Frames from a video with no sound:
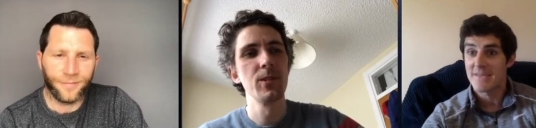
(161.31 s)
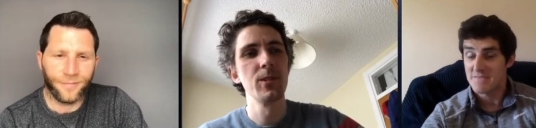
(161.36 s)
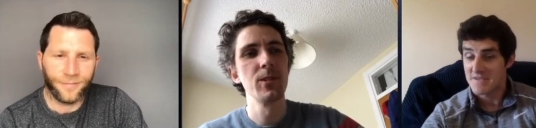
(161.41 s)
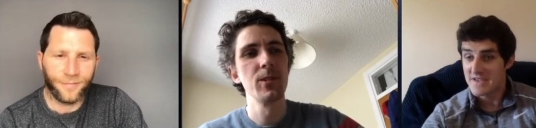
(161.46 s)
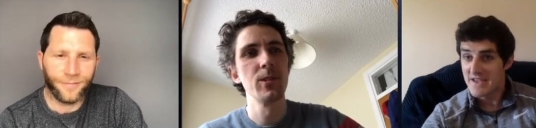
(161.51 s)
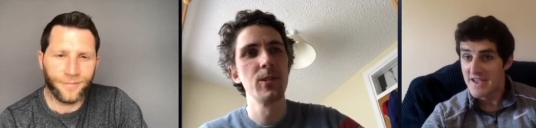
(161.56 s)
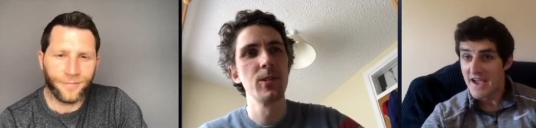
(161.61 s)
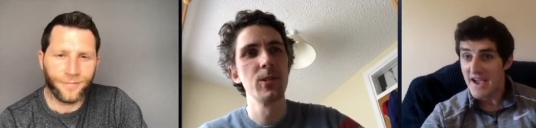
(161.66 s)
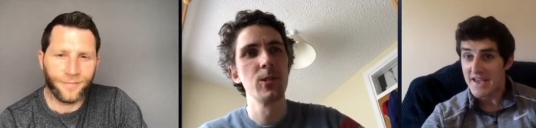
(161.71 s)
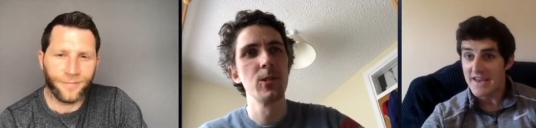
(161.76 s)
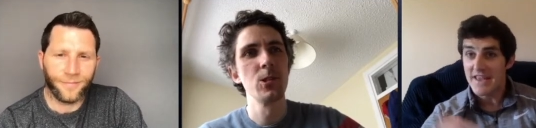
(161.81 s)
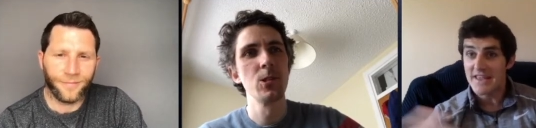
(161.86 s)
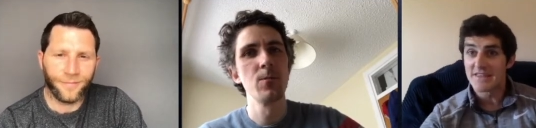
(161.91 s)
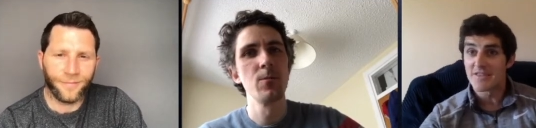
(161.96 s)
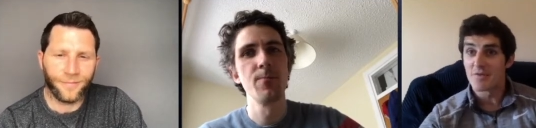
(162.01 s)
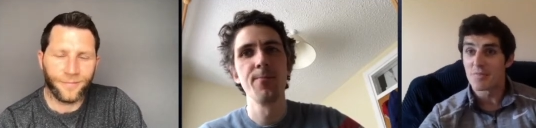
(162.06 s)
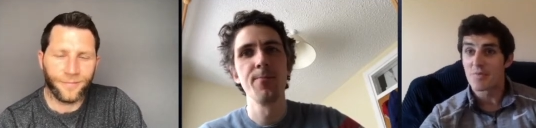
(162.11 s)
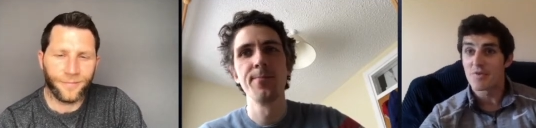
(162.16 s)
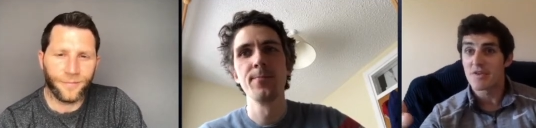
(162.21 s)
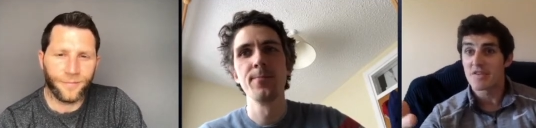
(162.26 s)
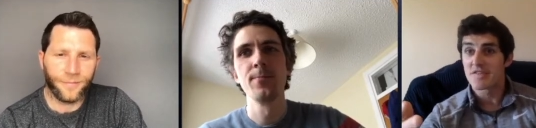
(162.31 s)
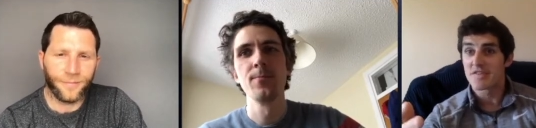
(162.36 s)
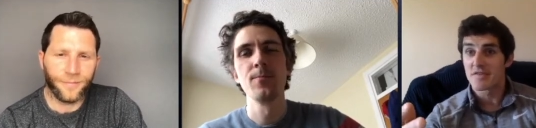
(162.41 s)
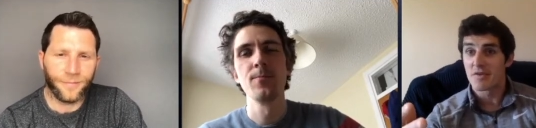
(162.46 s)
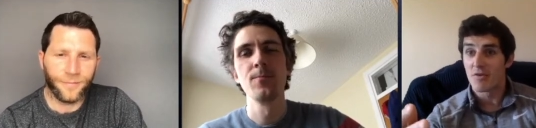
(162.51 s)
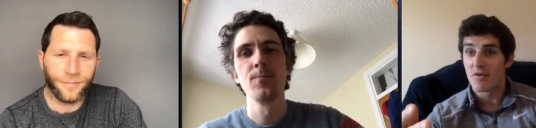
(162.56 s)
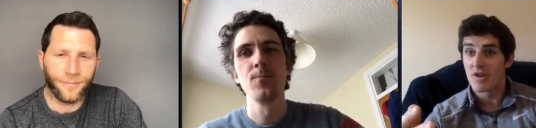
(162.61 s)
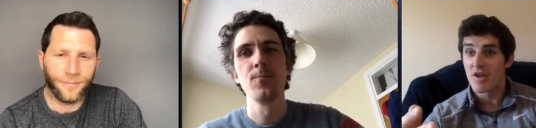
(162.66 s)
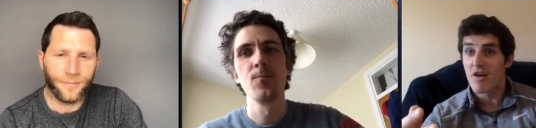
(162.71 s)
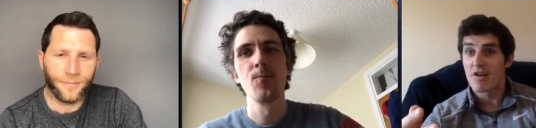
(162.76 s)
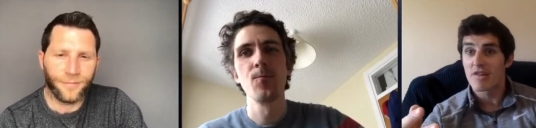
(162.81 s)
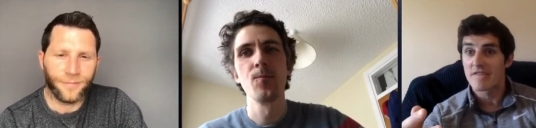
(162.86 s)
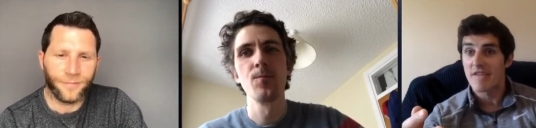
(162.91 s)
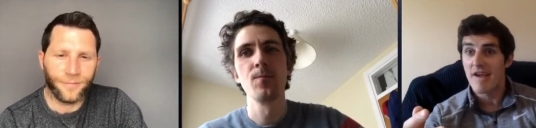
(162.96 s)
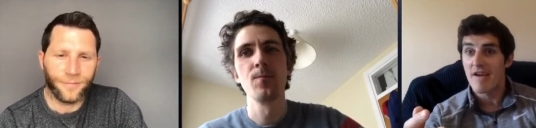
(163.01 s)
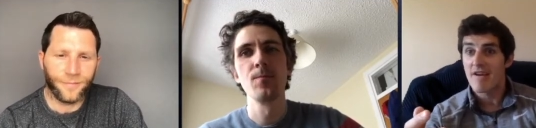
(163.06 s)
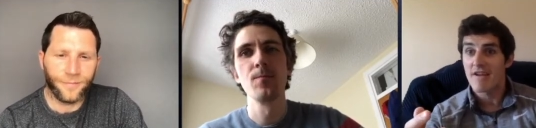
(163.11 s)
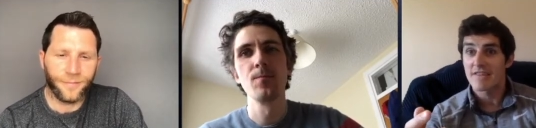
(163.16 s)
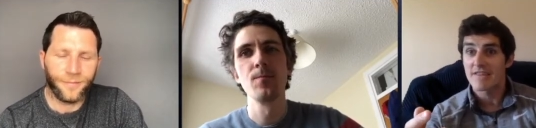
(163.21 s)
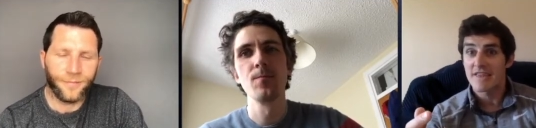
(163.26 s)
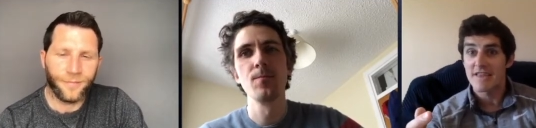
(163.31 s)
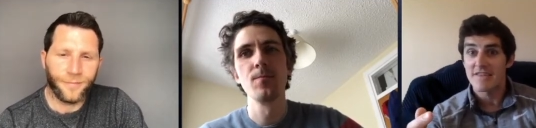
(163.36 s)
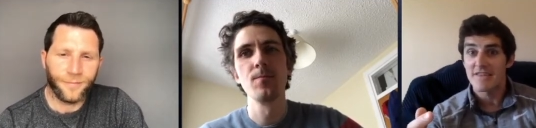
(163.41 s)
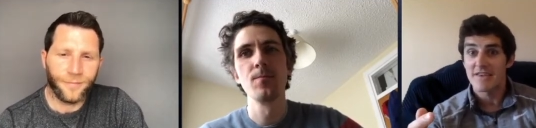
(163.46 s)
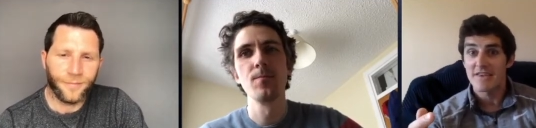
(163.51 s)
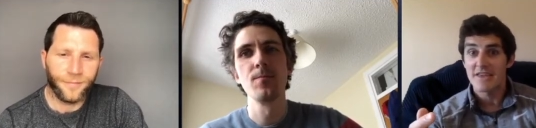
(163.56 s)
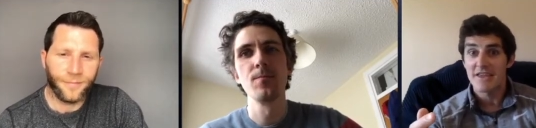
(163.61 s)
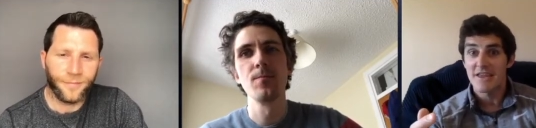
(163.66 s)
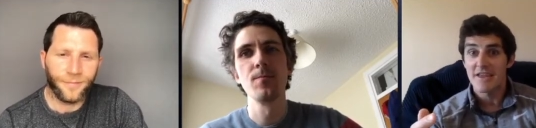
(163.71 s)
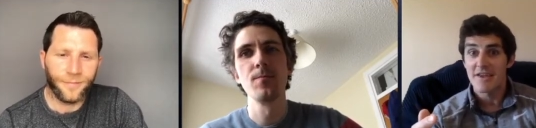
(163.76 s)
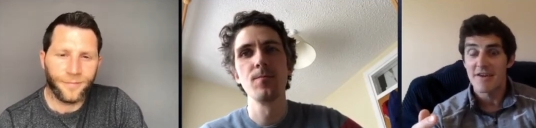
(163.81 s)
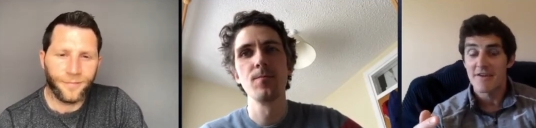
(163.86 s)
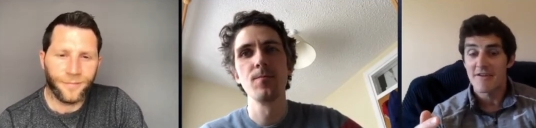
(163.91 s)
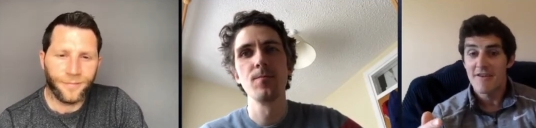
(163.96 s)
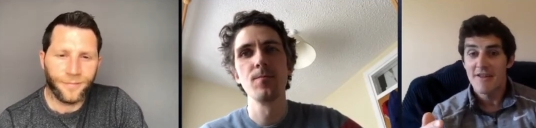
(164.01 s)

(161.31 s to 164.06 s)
Speaker 1: and end up with his sole All Star at the end of the year.